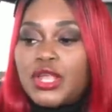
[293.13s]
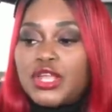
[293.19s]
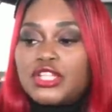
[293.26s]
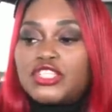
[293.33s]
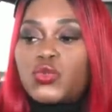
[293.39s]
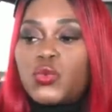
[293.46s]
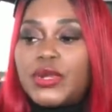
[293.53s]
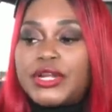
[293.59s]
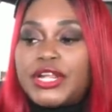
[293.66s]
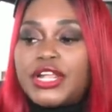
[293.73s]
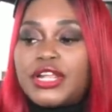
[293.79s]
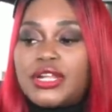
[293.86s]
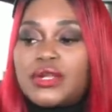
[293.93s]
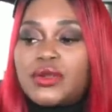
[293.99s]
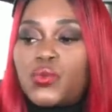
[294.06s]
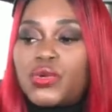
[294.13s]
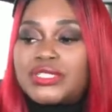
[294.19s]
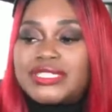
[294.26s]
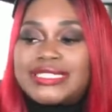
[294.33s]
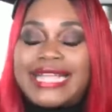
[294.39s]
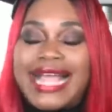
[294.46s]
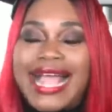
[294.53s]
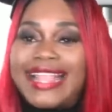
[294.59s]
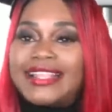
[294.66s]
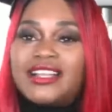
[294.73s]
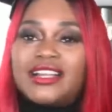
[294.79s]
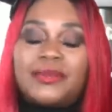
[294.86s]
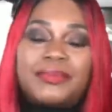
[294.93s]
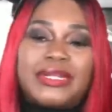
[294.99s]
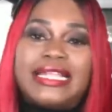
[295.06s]
Twitter was a dying
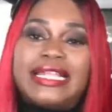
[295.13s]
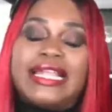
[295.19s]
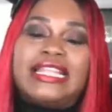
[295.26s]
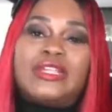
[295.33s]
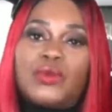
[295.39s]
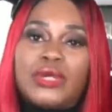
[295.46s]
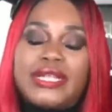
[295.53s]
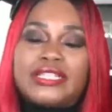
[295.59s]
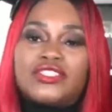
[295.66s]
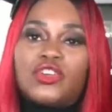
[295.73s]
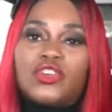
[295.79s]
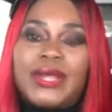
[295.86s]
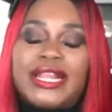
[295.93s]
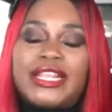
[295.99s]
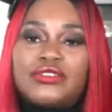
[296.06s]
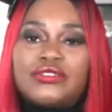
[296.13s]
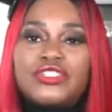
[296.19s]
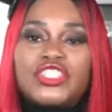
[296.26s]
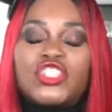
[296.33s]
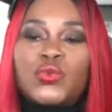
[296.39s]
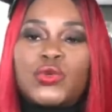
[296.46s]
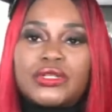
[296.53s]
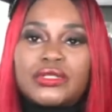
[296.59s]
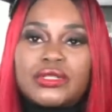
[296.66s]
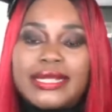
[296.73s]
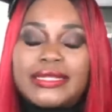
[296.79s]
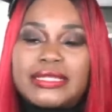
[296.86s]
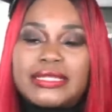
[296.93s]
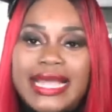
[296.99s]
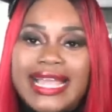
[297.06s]
company anyways. Nobody uses Twitter
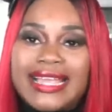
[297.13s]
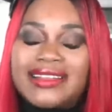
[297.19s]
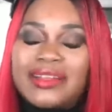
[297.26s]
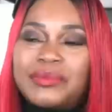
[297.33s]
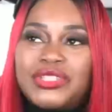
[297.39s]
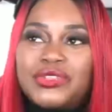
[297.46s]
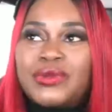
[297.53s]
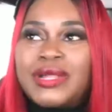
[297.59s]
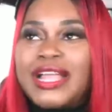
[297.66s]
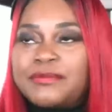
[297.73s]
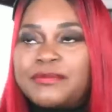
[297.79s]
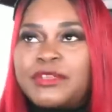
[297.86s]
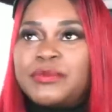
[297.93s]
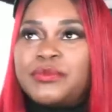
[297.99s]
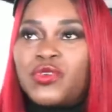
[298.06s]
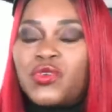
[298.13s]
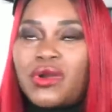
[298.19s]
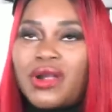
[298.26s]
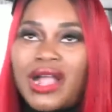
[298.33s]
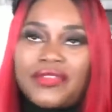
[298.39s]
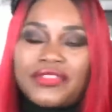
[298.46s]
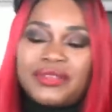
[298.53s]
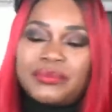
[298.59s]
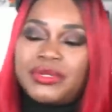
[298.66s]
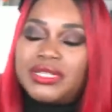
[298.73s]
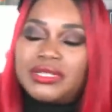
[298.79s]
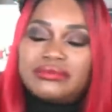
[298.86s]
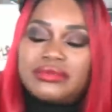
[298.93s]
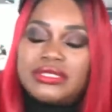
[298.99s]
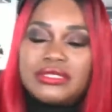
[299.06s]
like that. I mean, you have people who are on there, but
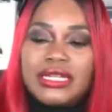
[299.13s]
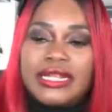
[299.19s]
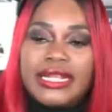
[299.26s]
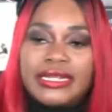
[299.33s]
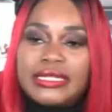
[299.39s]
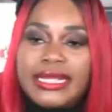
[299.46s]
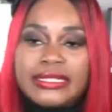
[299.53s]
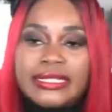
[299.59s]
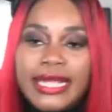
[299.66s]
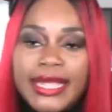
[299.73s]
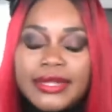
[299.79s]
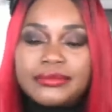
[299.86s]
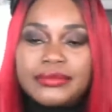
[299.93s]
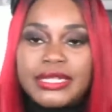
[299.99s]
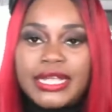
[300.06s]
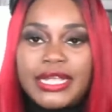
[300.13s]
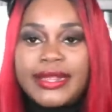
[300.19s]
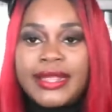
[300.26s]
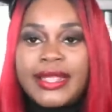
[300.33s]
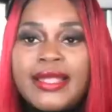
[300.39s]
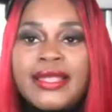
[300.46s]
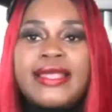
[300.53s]
it ain't like that, okay?